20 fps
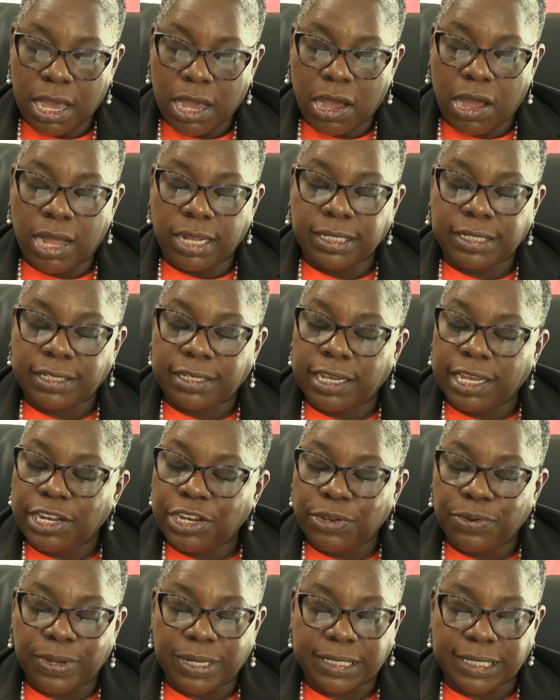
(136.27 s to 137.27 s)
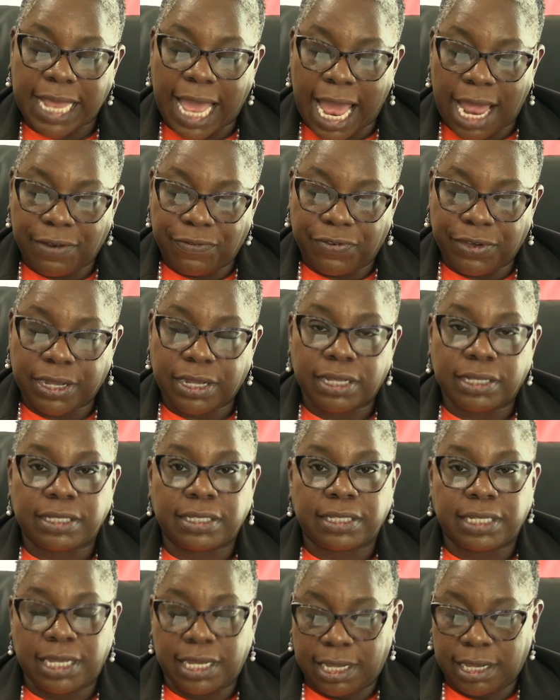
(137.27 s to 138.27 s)
Continuous
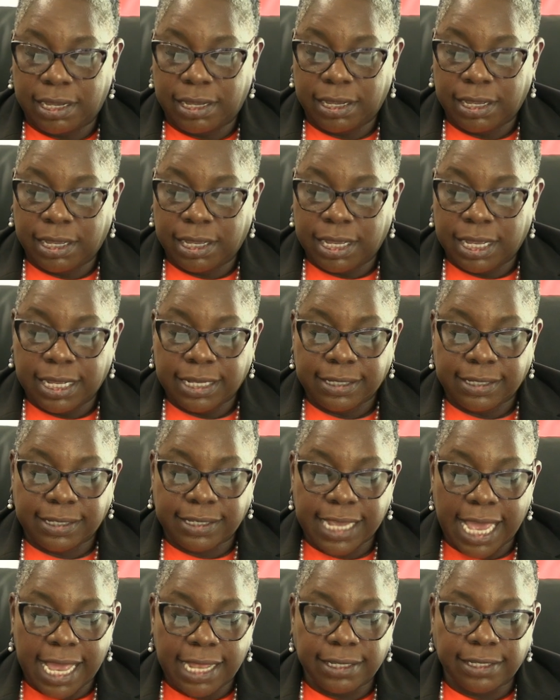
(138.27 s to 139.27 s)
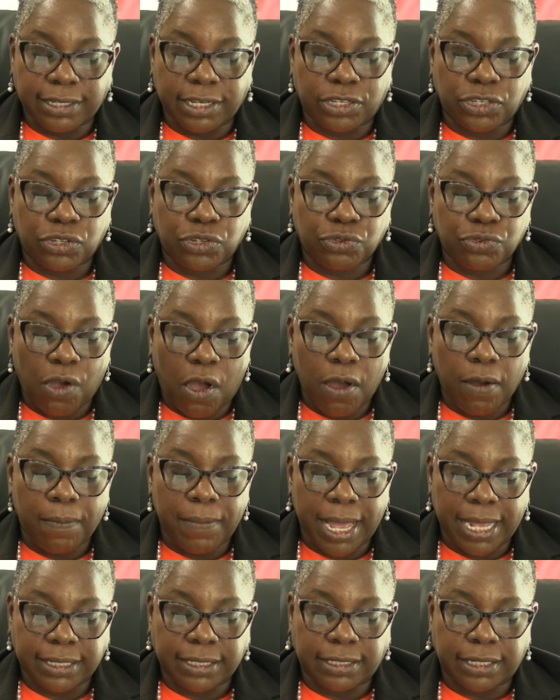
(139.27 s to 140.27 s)
advocacy sends a
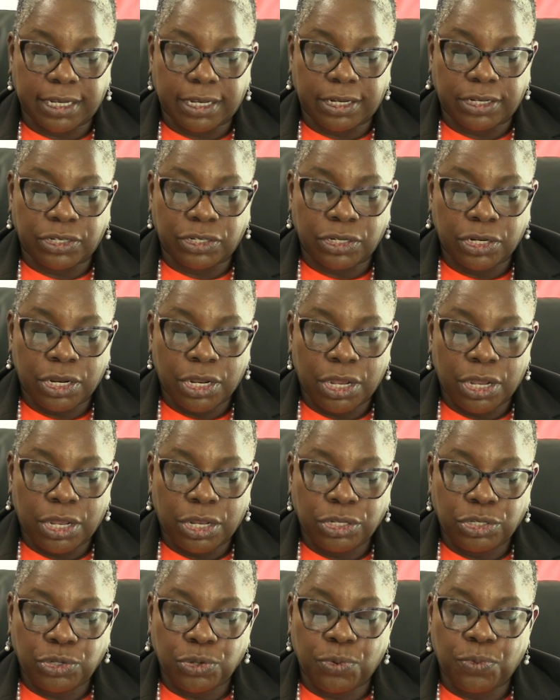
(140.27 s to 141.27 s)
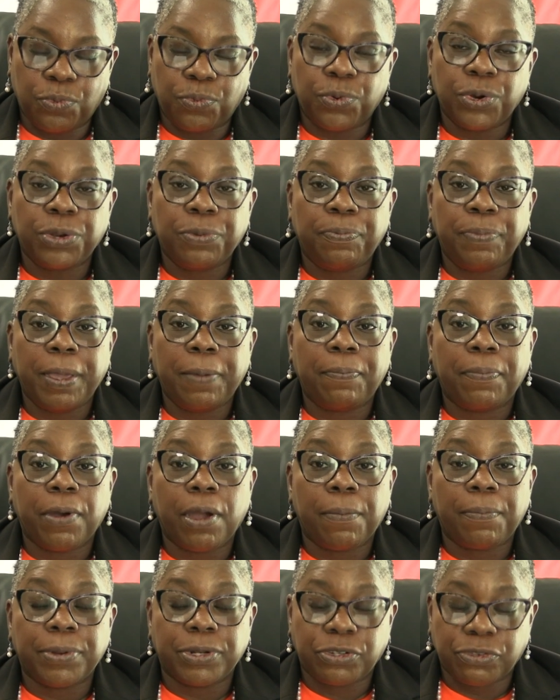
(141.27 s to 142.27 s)
strong message to would-be
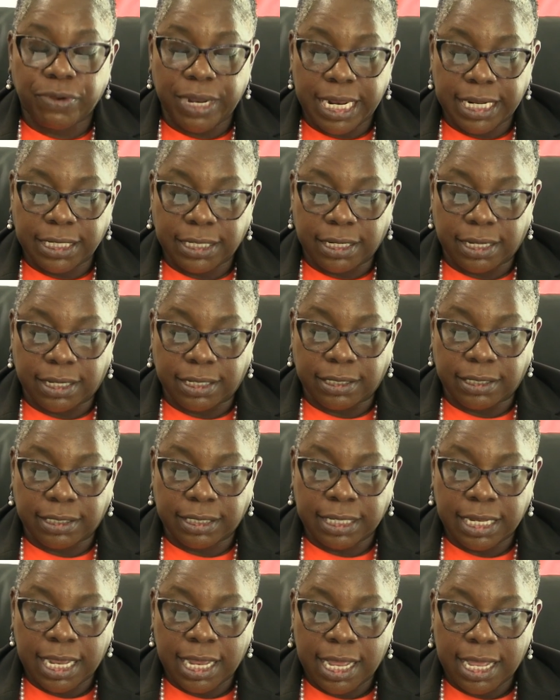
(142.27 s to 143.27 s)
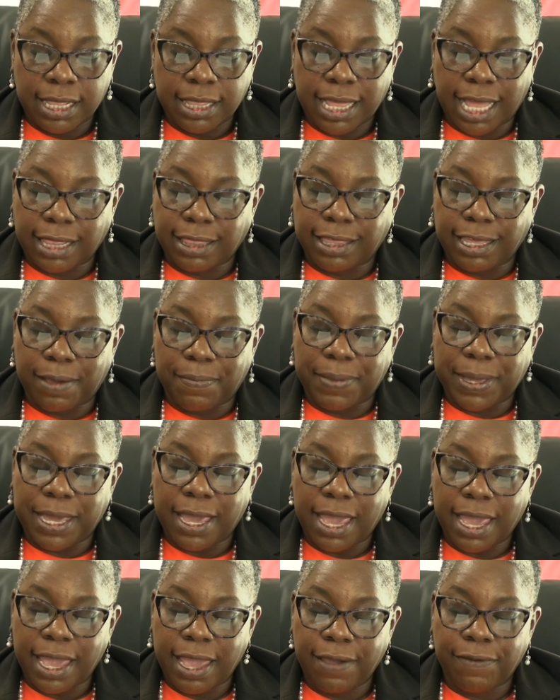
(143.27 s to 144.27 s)
perpetrators that their
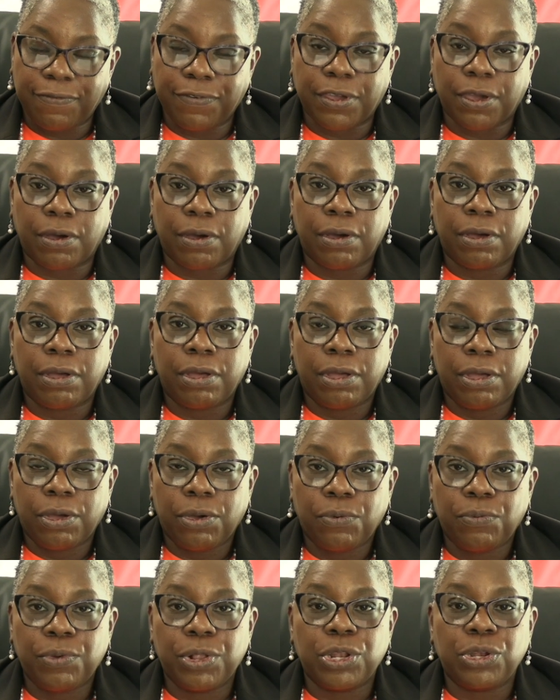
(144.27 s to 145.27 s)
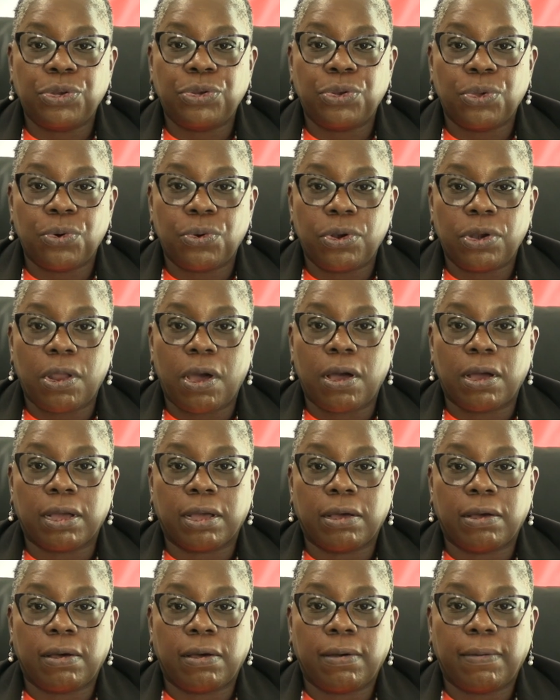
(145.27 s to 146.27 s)
behavior will no
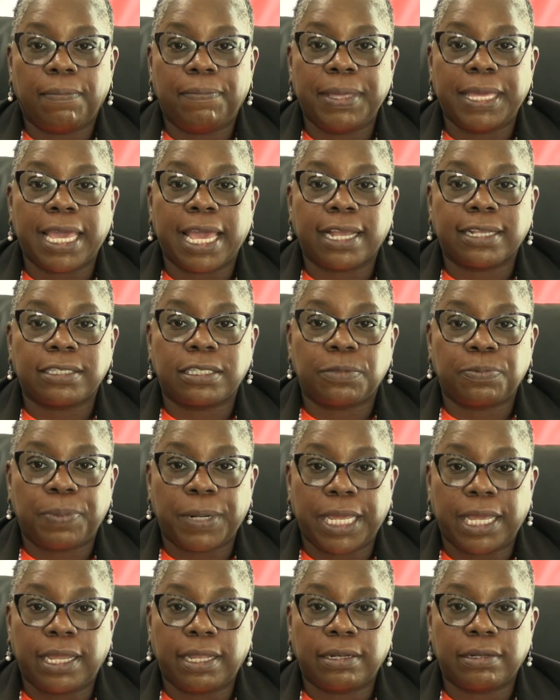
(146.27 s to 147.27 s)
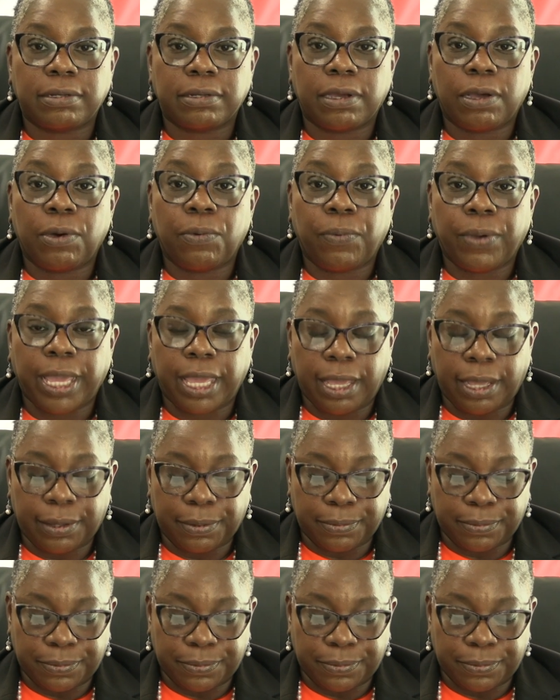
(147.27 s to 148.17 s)
longer be explained away.